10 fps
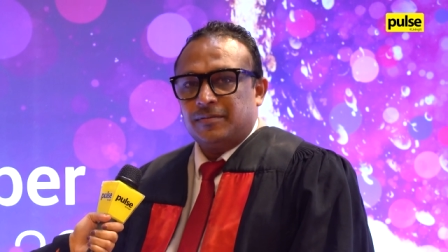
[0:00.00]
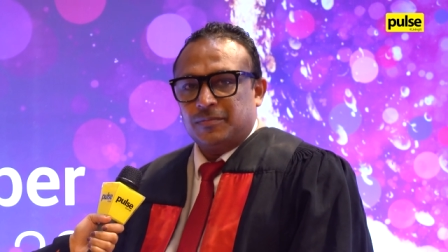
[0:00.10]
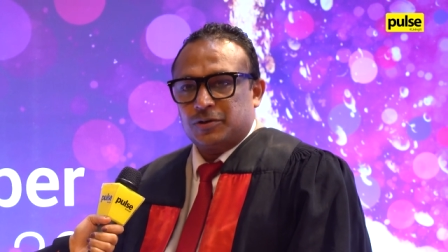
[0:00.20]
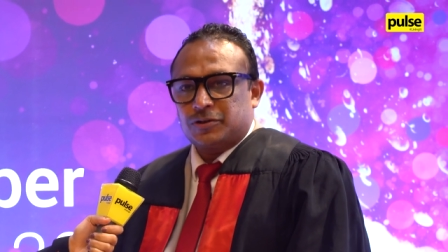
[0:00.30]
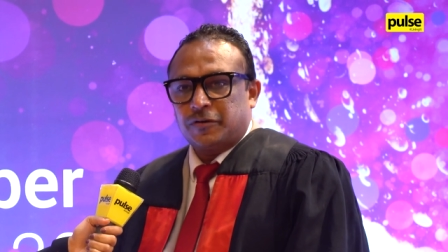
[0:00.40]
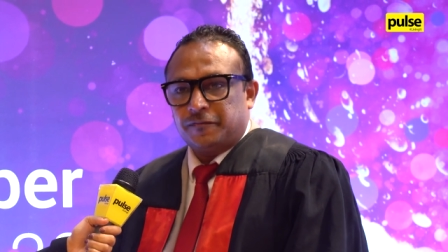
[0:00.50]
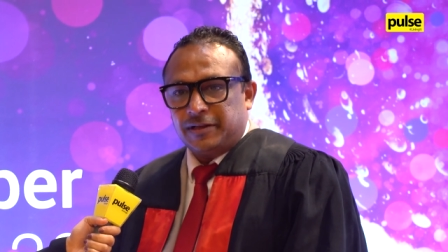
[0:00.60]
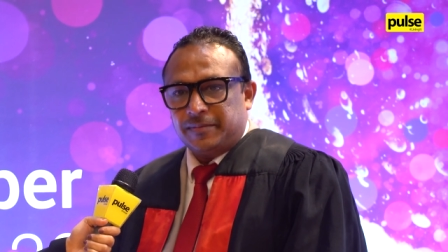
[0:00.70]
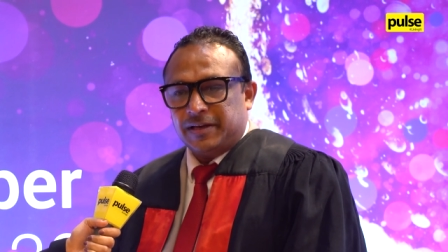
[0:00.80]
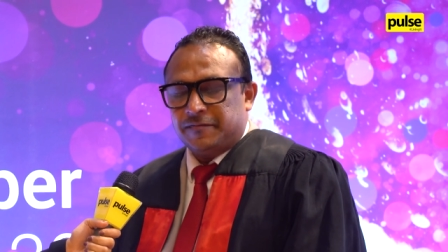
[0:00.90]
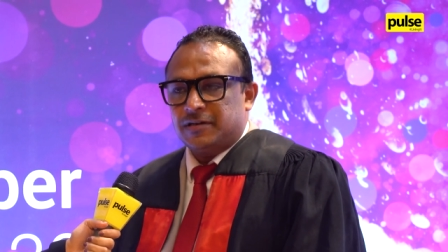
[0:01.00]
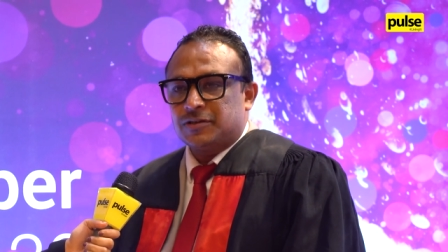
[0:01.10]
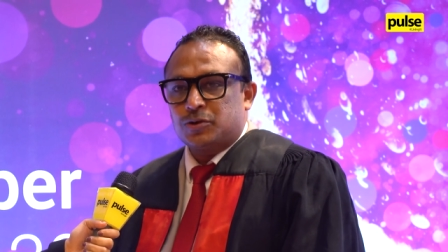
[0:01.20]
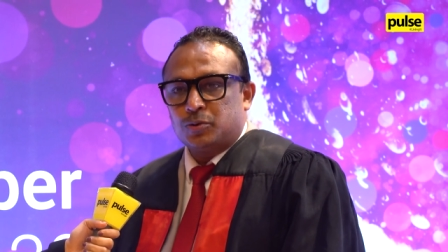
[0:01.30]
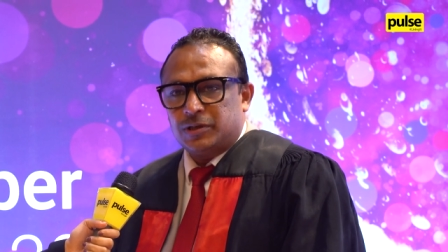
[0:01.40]
most of them, even
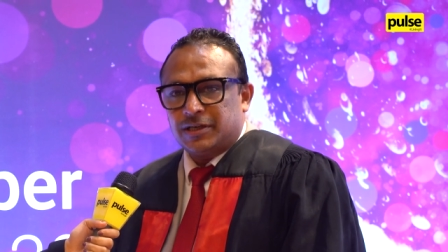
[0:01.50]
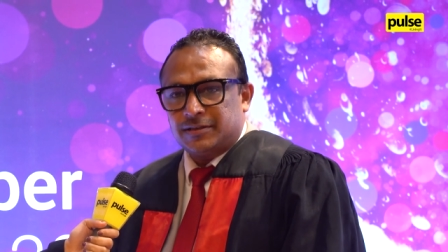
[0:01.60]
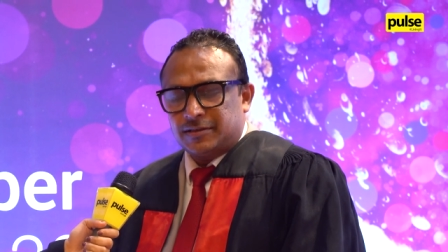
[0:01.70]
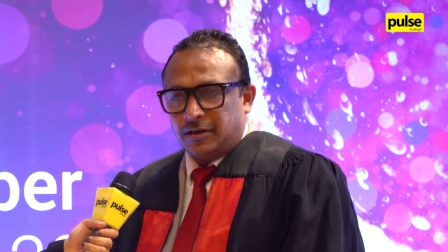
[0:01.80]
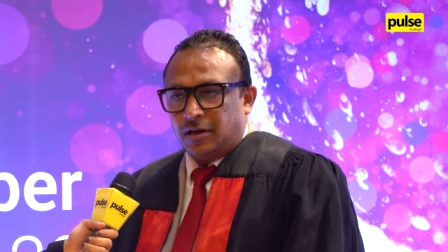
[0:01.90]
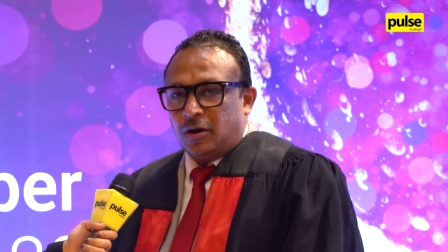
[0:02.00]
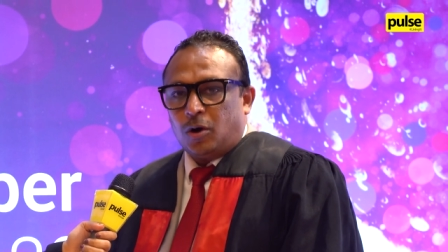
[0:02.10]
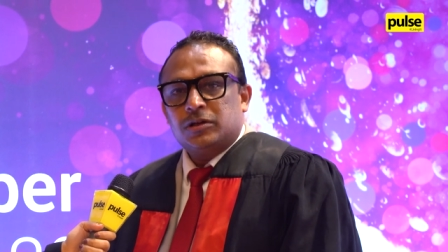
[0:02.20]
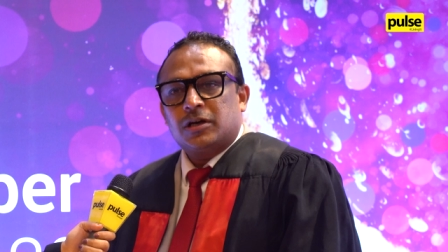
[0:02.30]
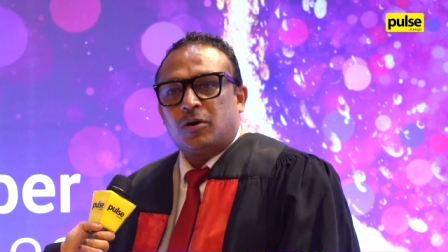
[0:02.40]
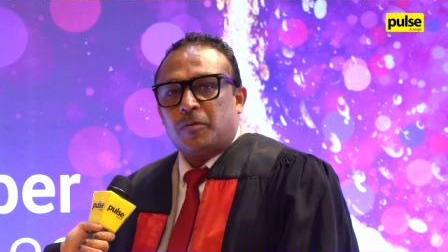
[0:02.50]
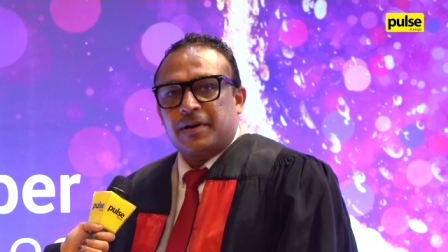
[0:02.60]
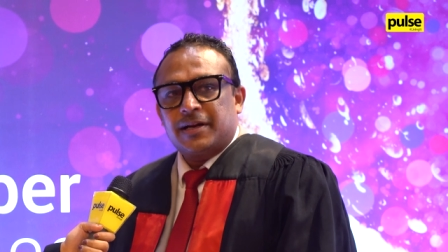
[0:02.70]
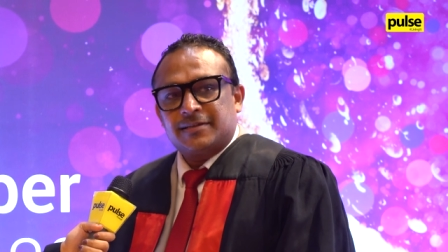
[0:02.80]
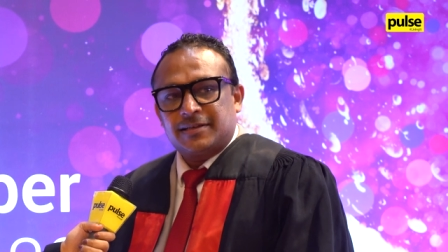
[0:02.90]
students or the
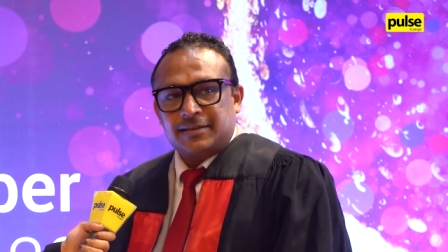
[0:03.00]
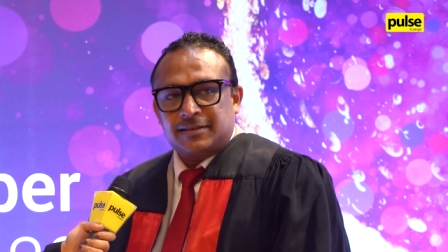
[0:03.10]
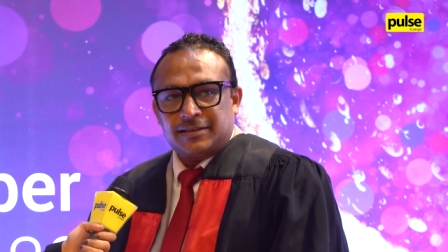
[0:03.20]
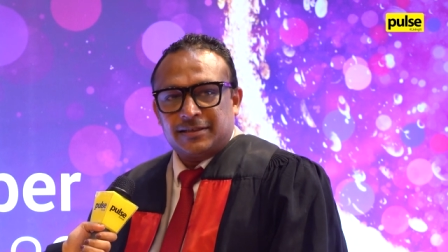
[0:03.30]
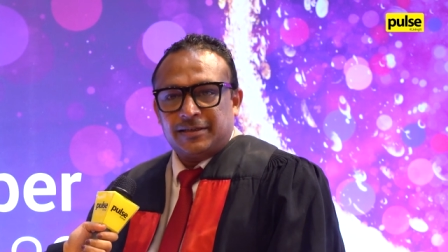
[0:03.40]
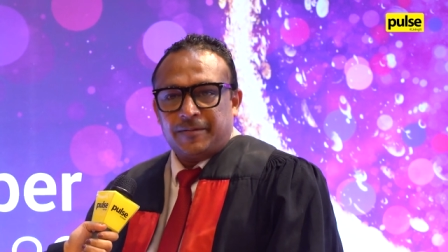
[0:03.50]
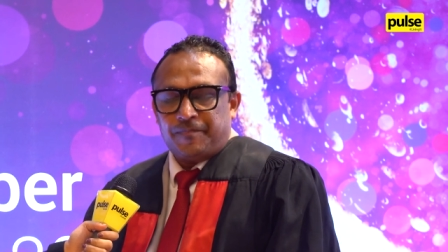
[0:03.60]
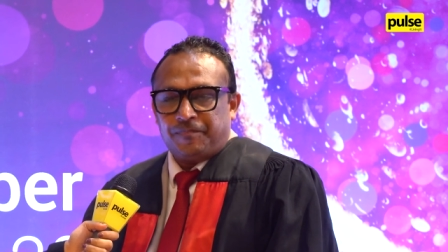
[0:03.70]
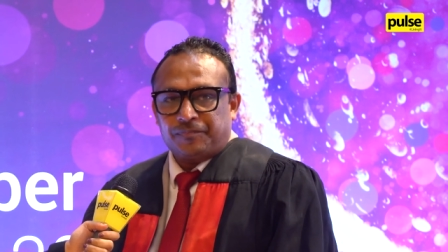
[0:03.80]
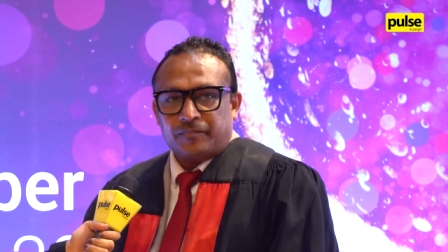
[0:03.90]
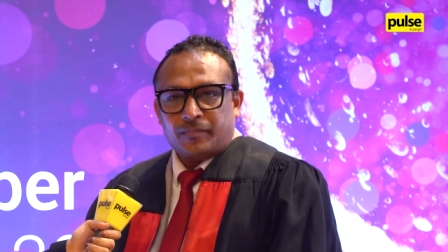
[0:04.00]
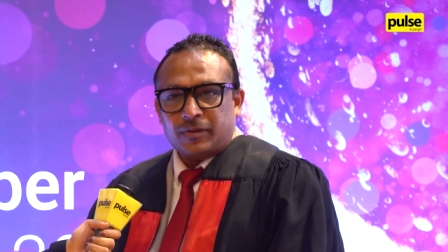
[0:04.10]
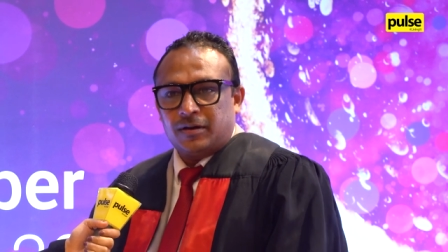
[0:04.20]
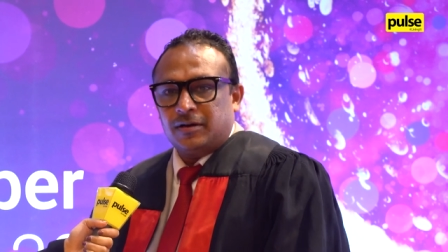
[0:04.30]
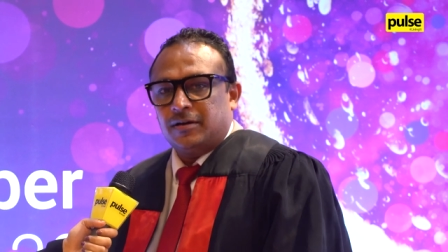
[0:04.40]
corporate sector um,
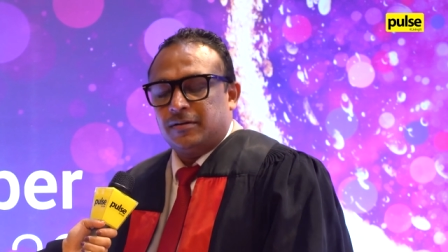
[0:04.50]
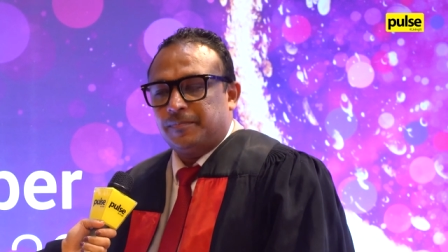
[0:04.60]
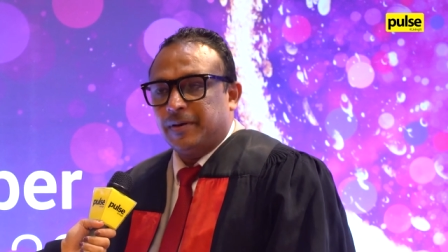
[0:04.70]
uh,